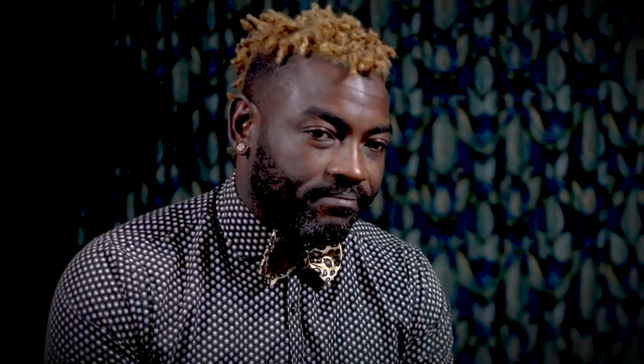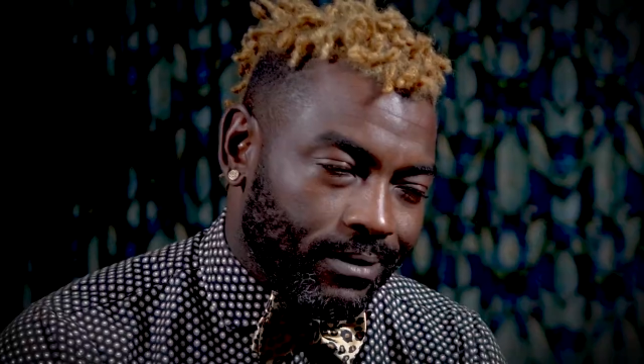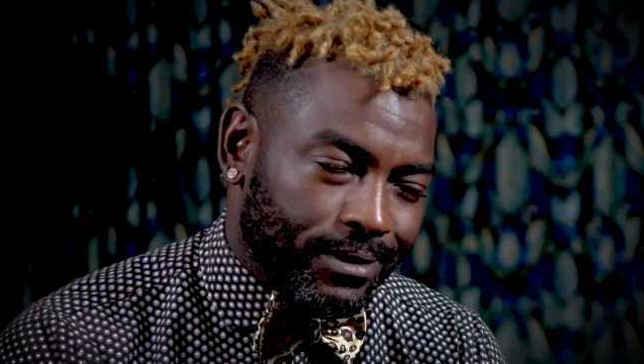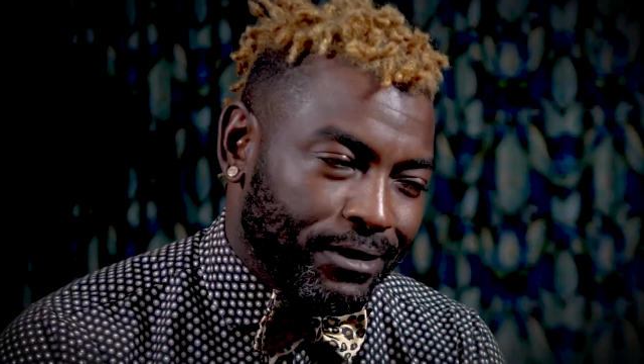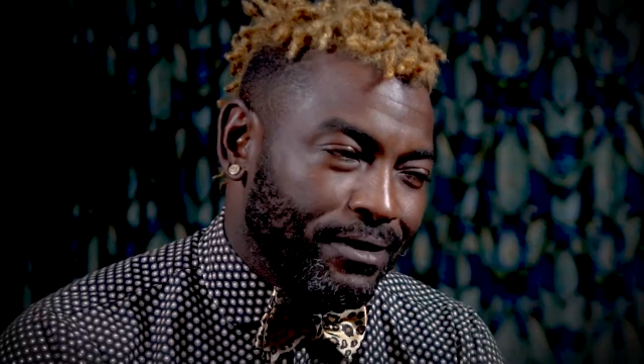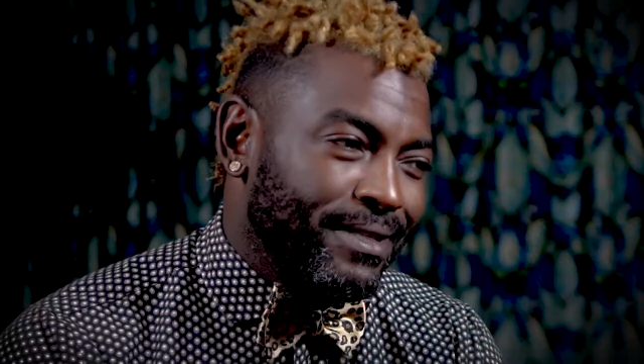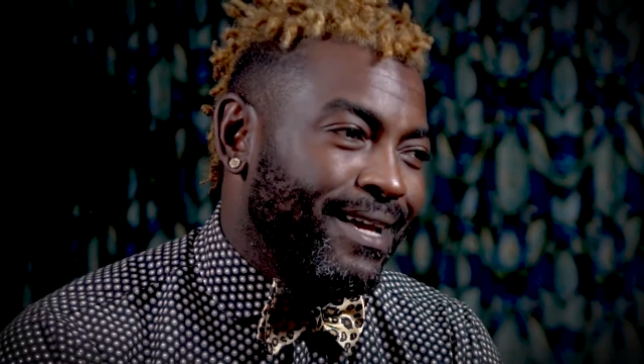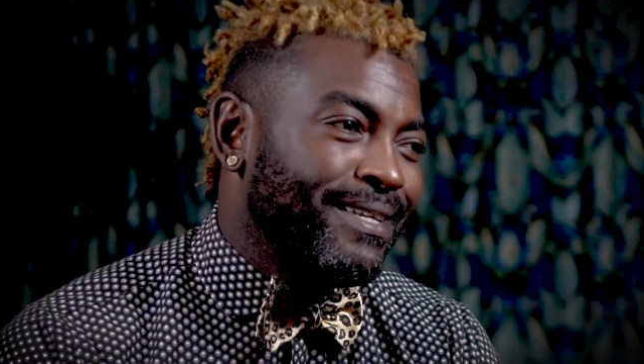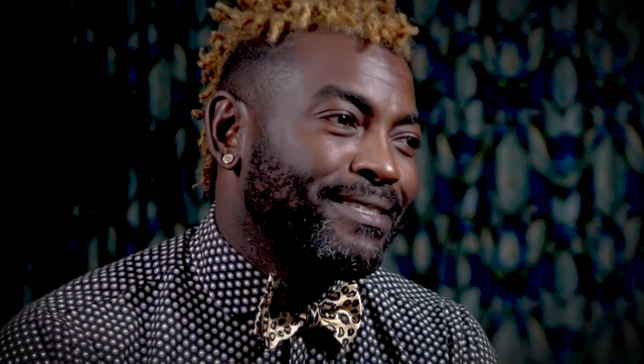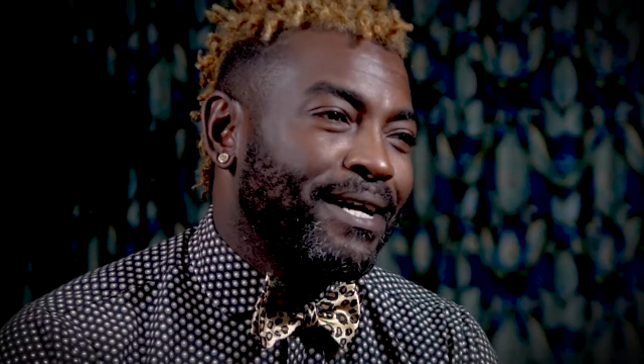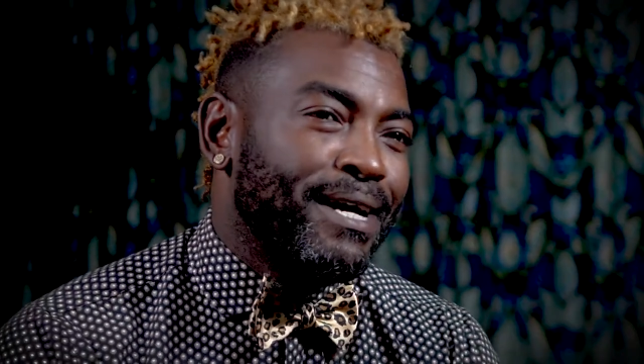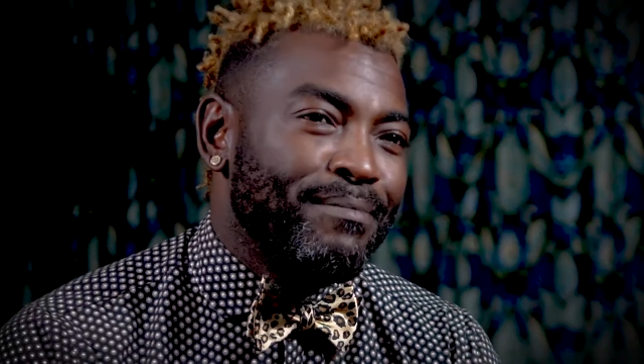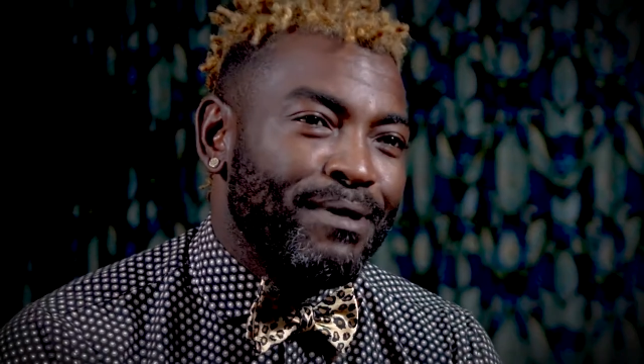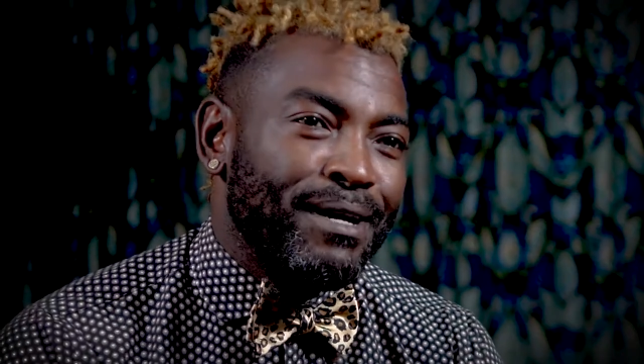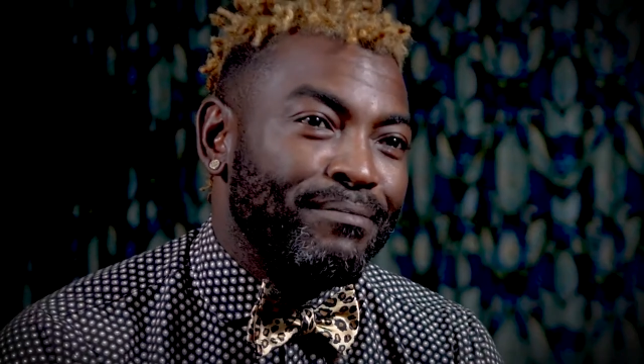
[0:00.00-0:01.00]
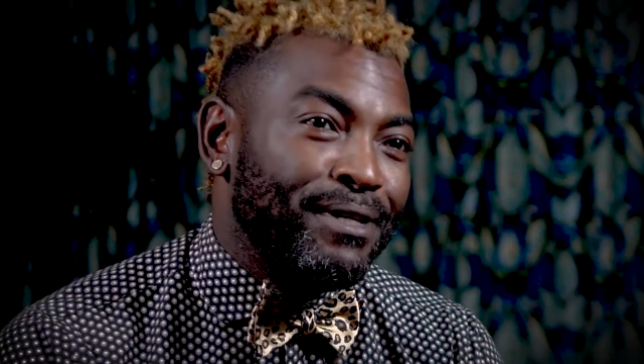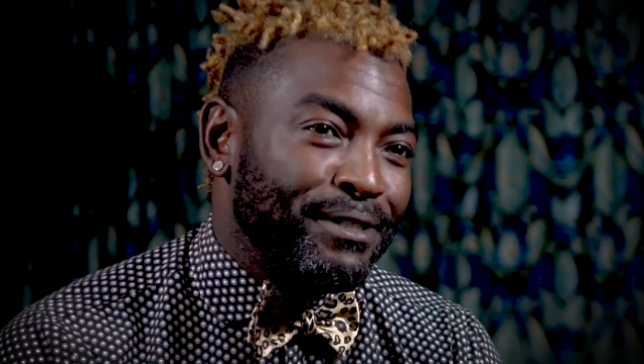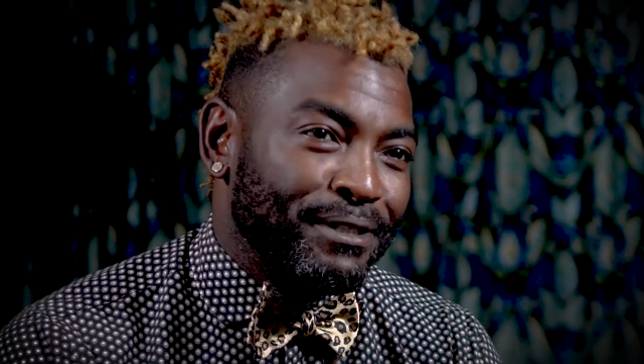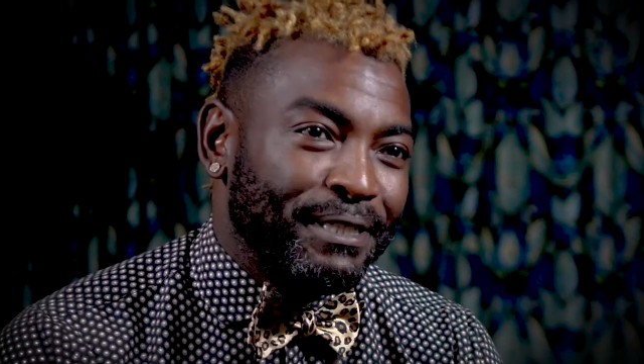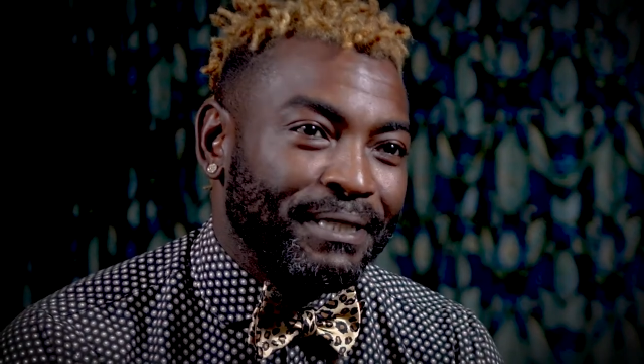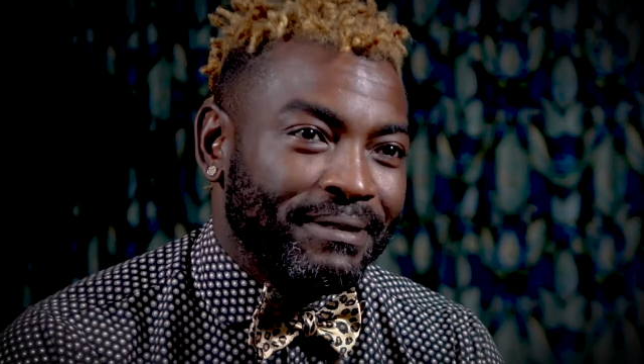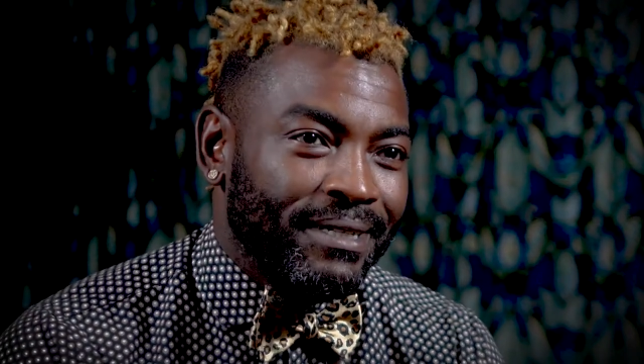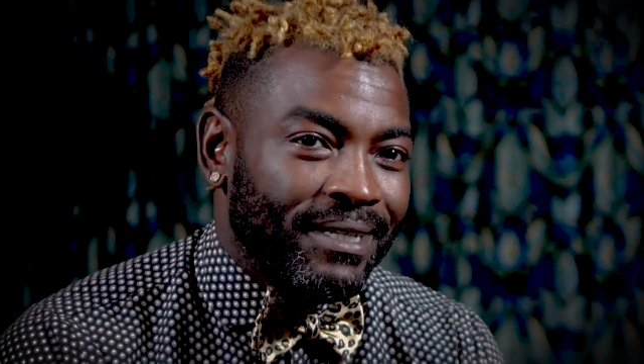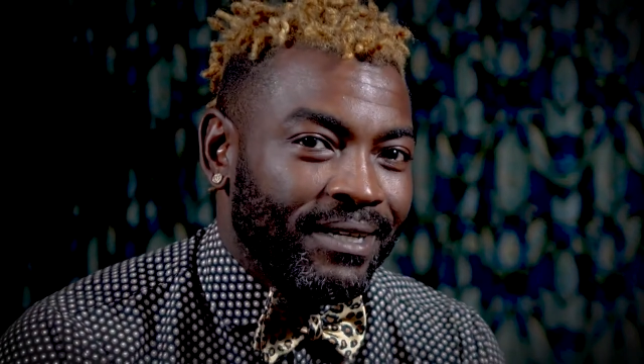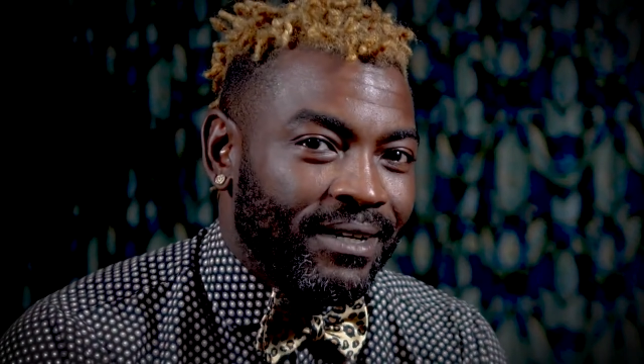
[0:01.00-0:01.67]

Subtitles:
During that time, my mother,